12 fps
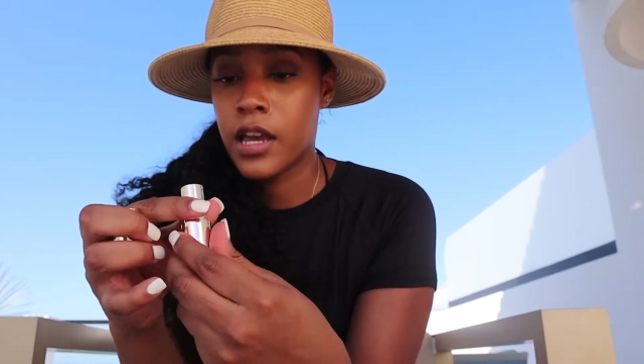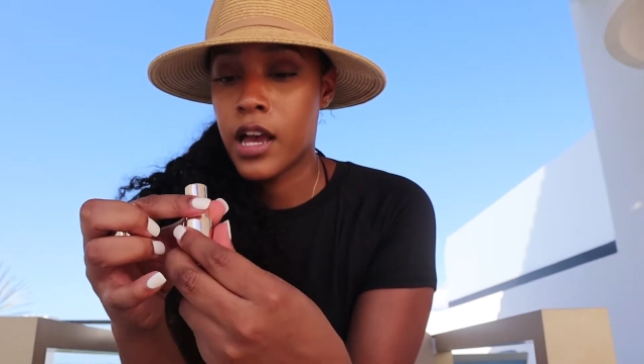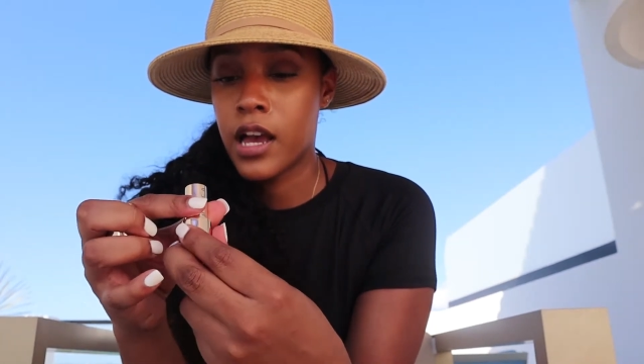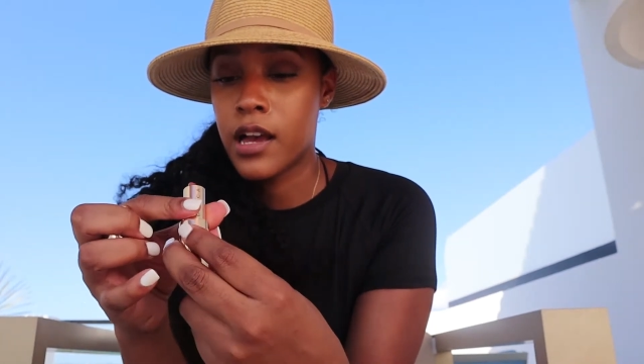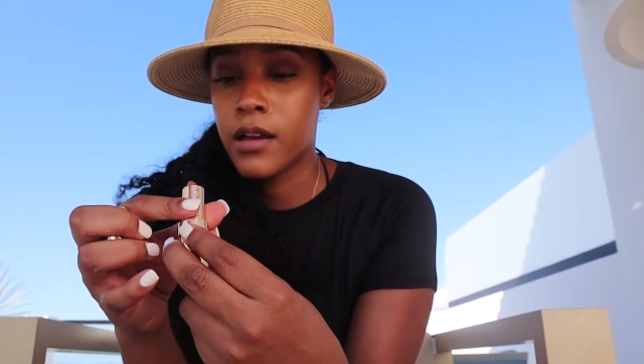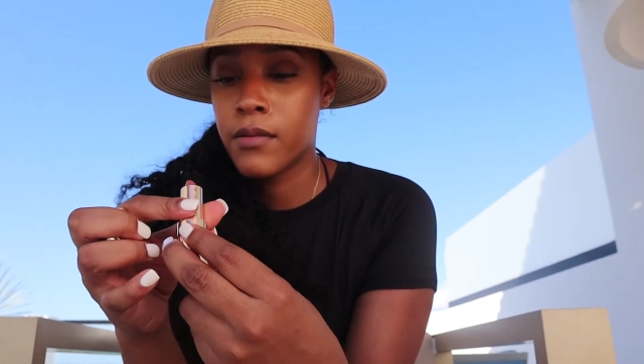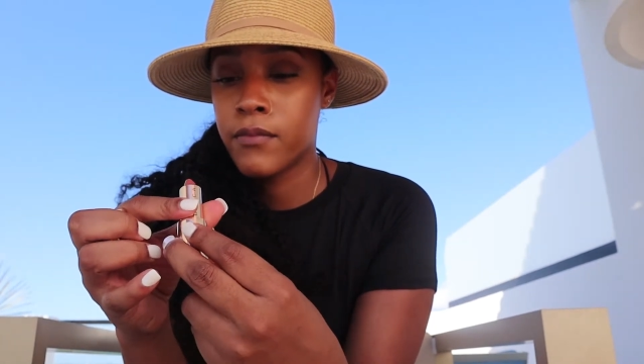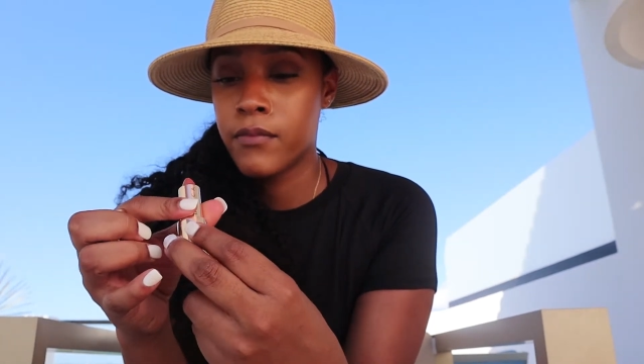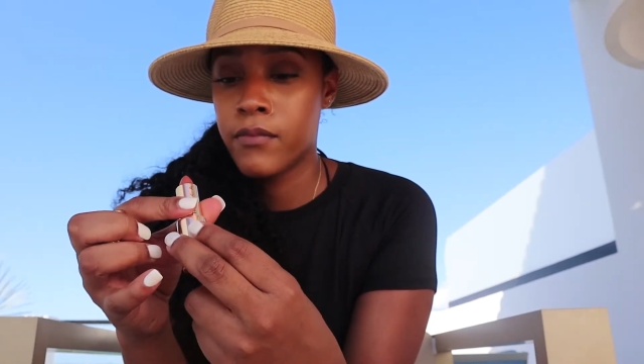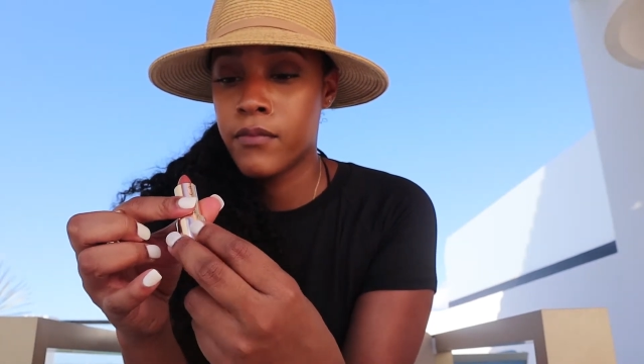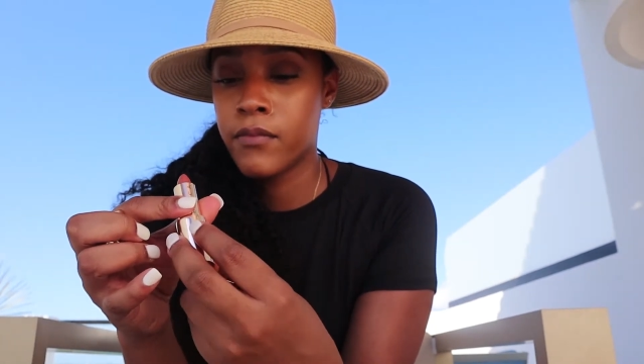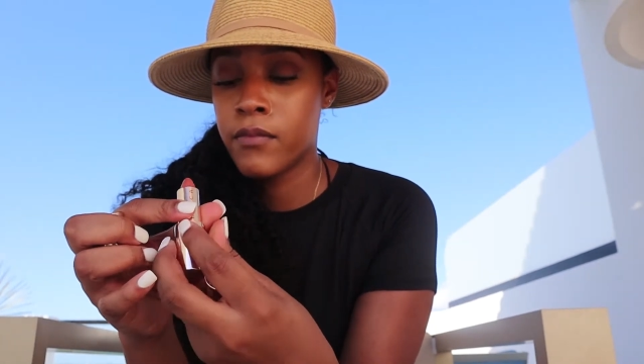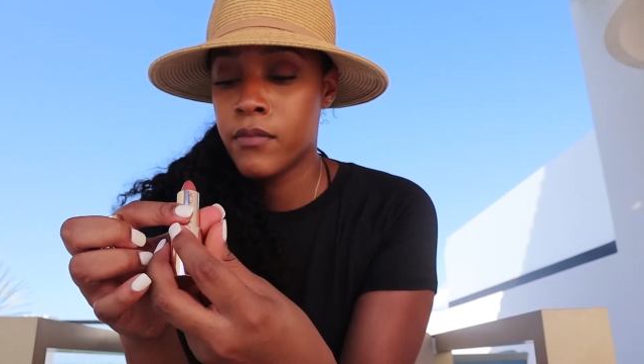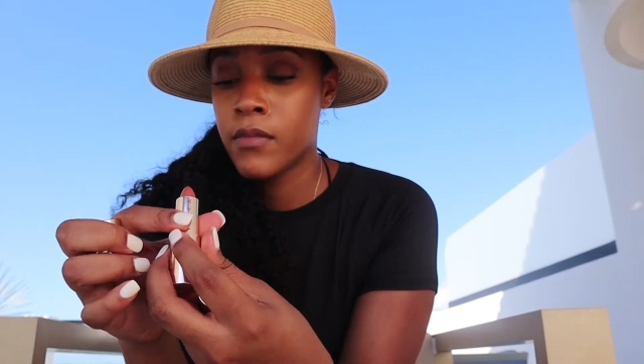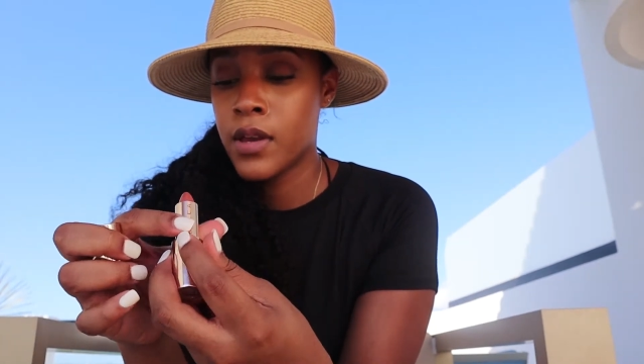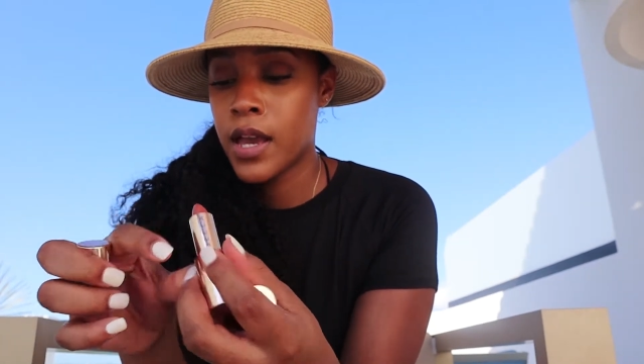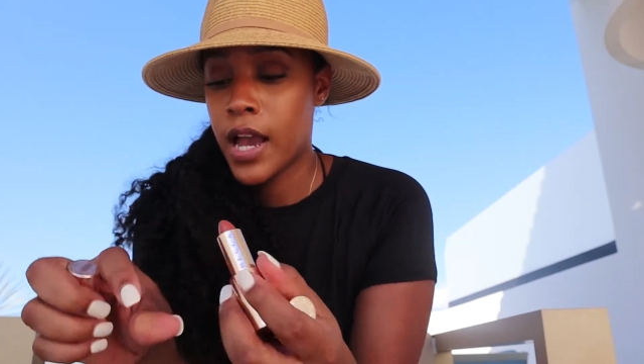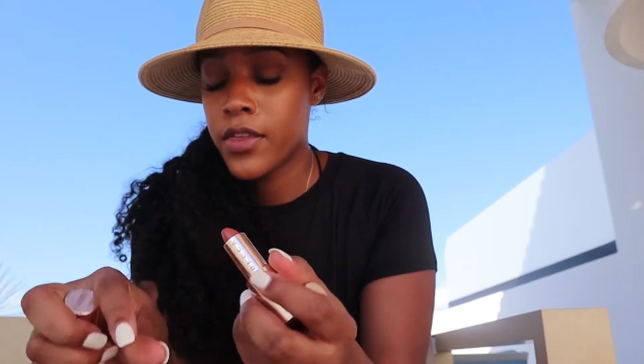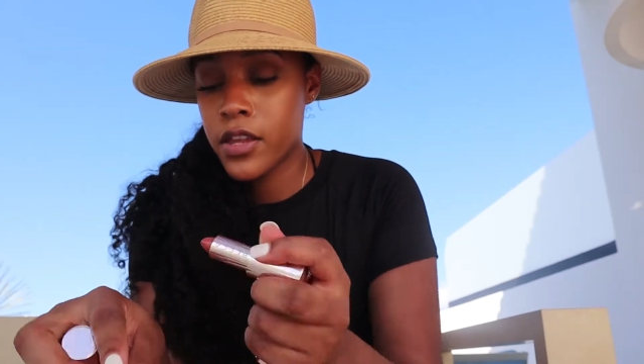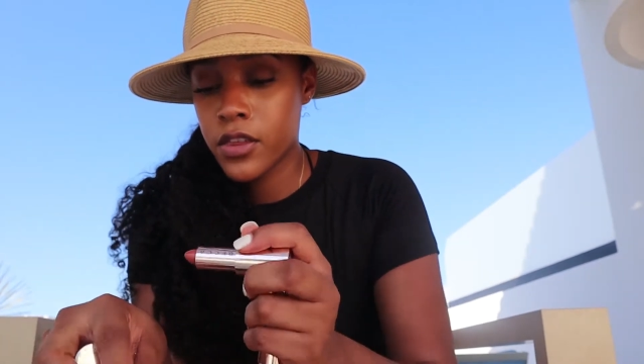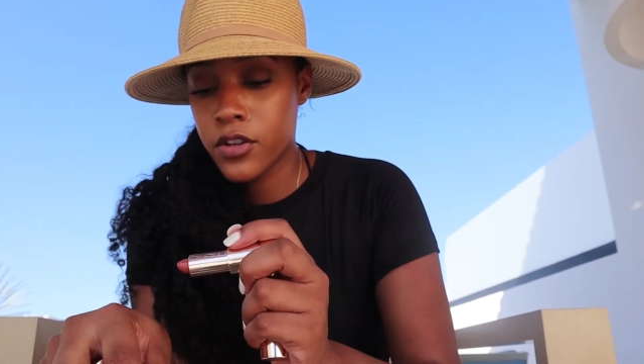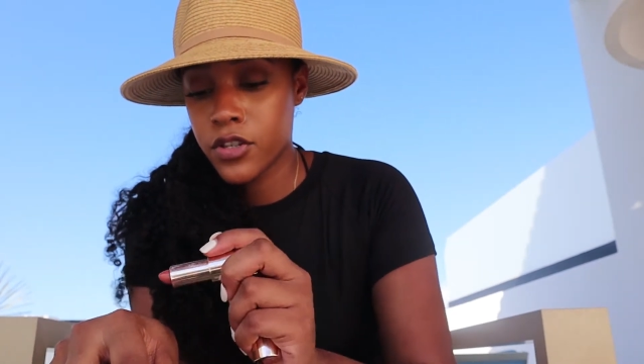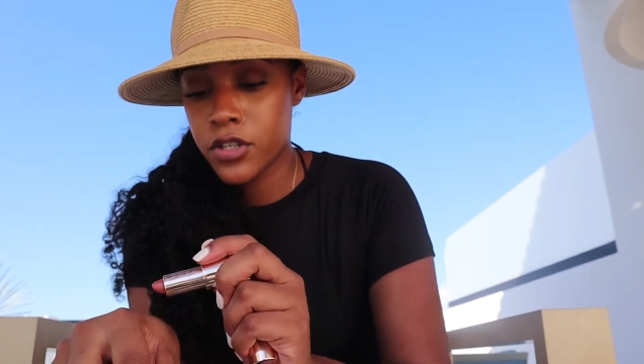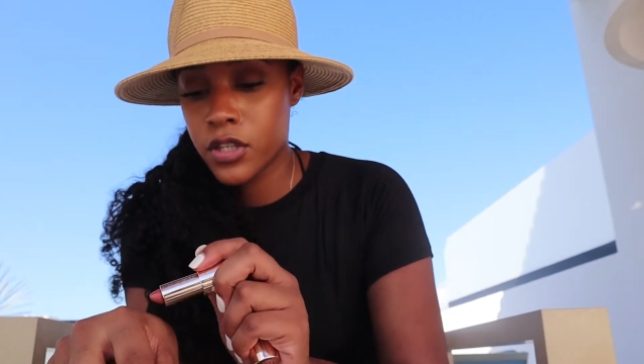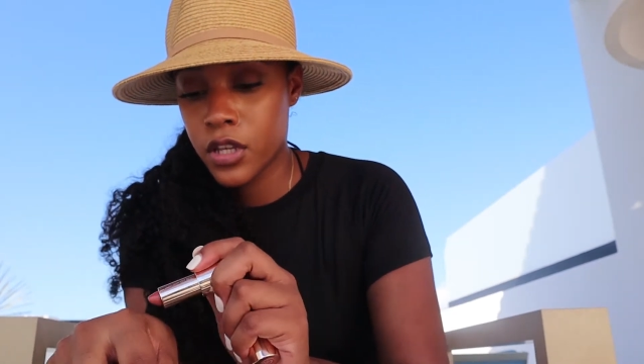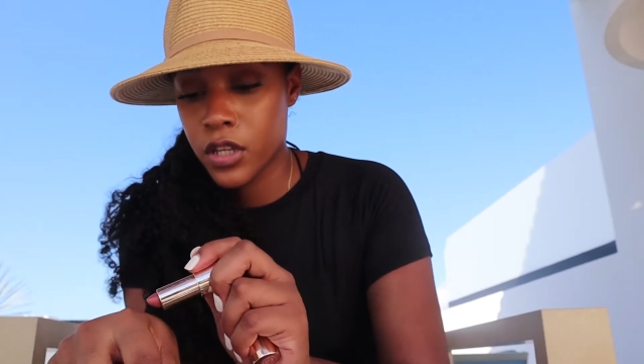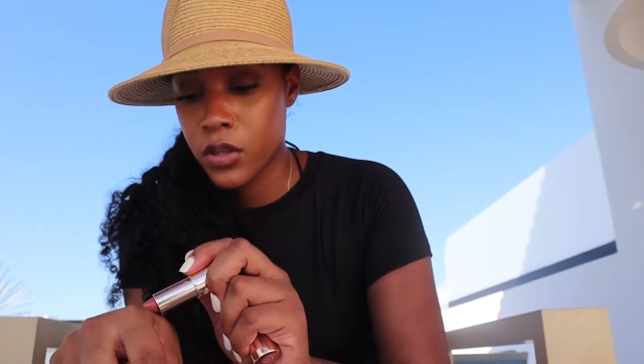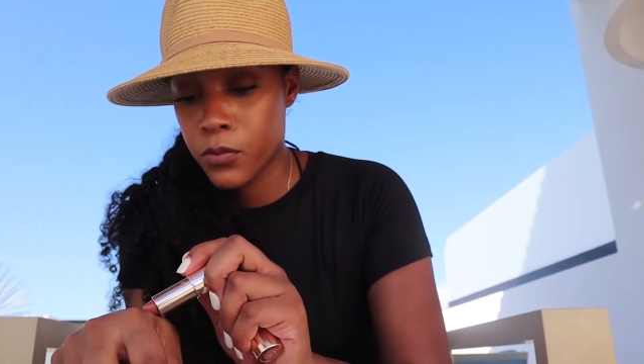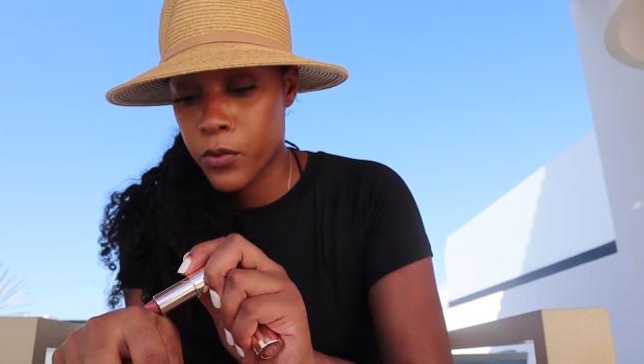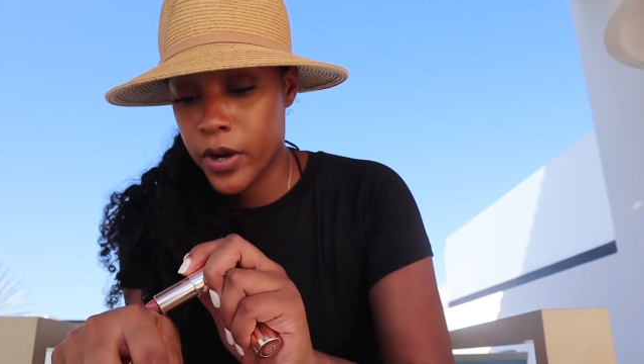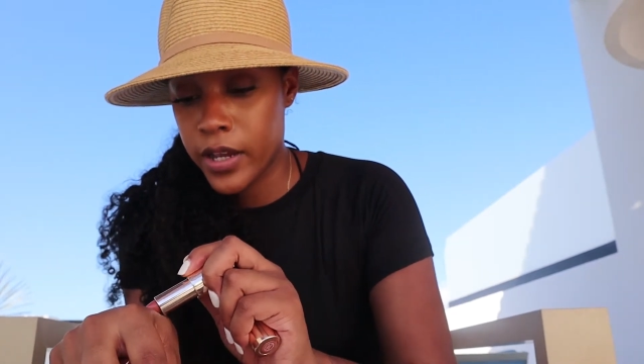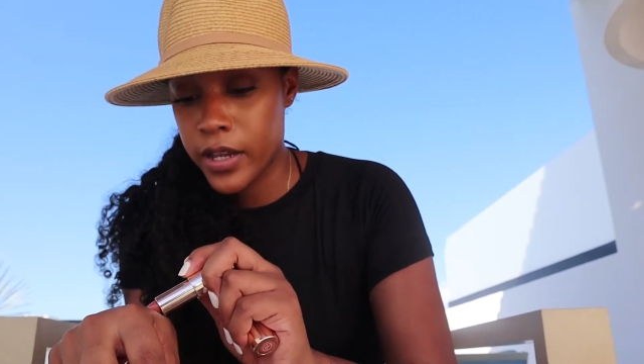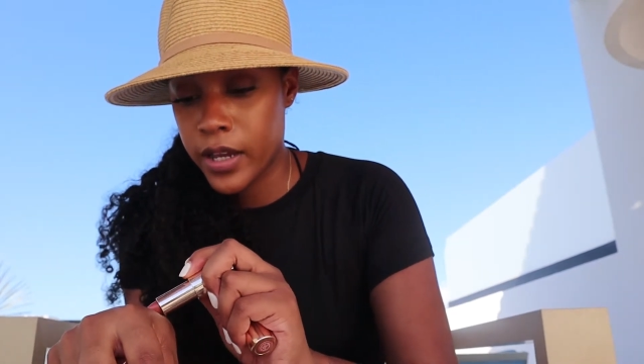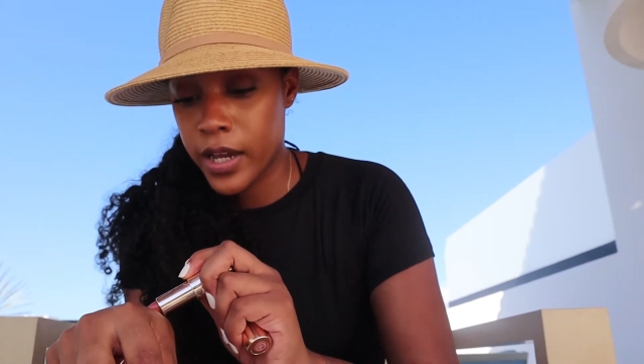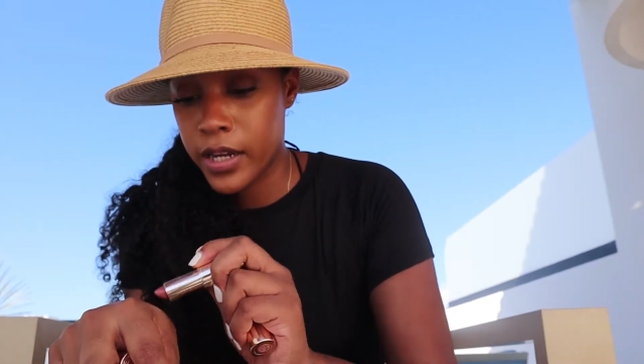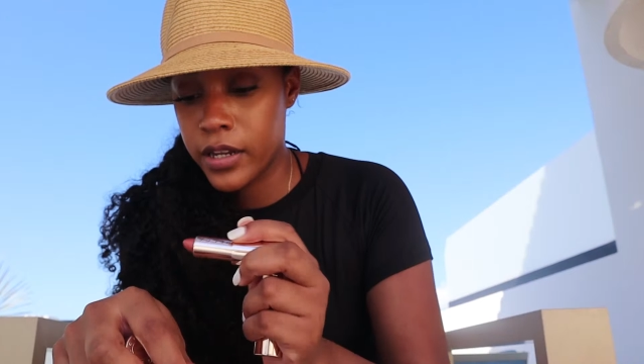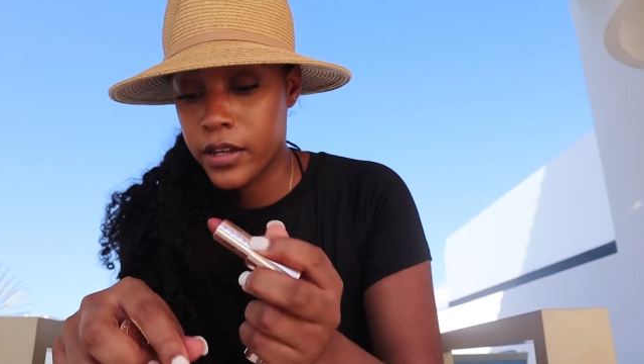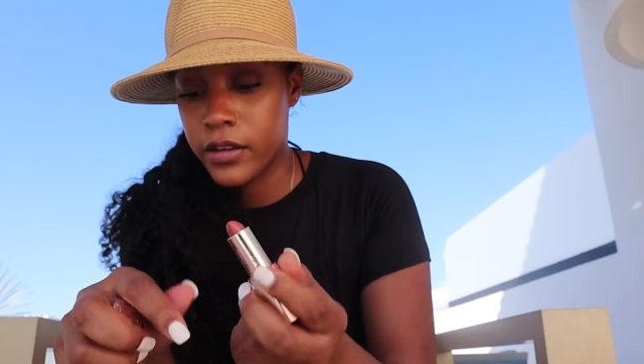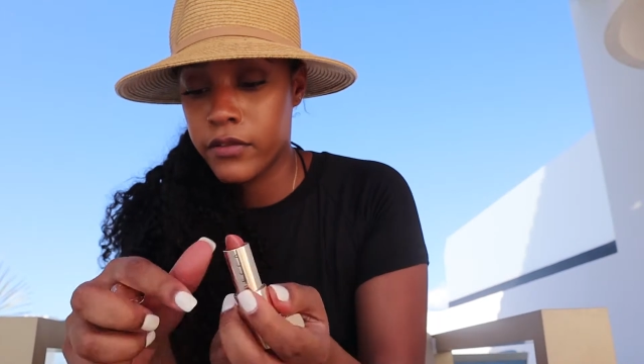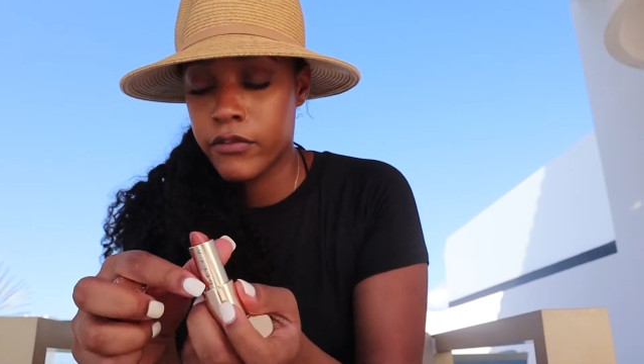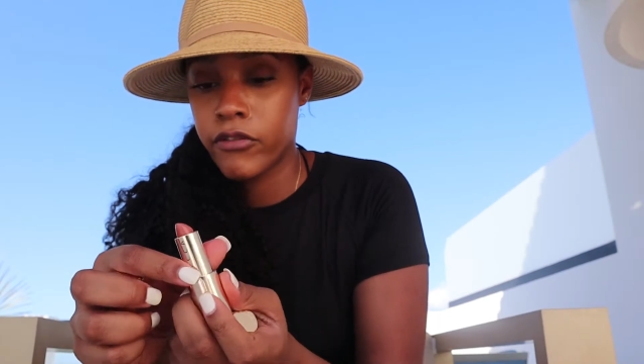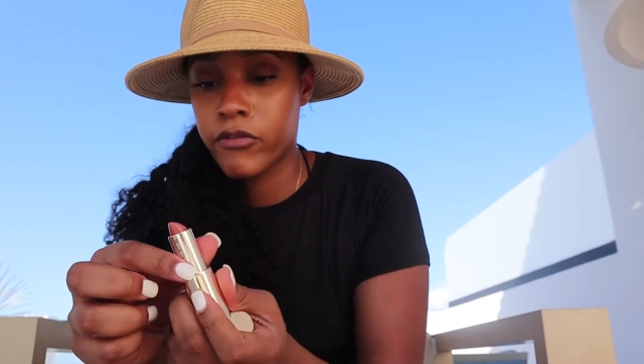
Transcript: I think they're just like the right kind of